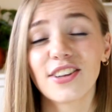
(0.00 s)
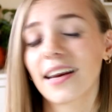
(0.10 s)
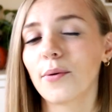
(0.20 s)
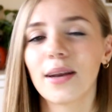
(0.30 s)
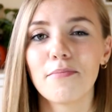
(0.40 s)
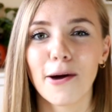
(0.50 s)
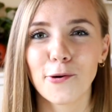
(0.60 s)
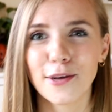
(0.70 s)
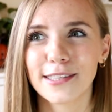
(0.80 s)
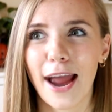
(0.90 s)
Like I went and met all
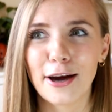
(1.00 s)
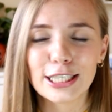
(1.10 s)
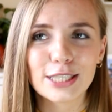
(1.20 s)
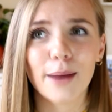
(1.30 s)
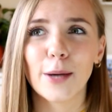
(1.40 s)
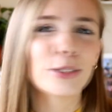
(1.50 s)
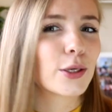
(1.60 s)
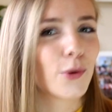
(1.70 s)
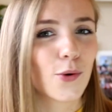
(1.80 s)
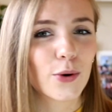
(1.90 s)
those characters, but I was
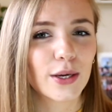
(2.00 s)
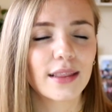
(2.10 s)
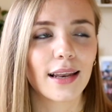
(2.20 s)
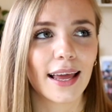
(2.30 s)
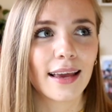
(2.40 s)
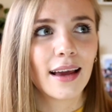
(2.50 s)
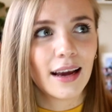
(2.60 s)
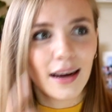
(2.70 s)
so awkward that like,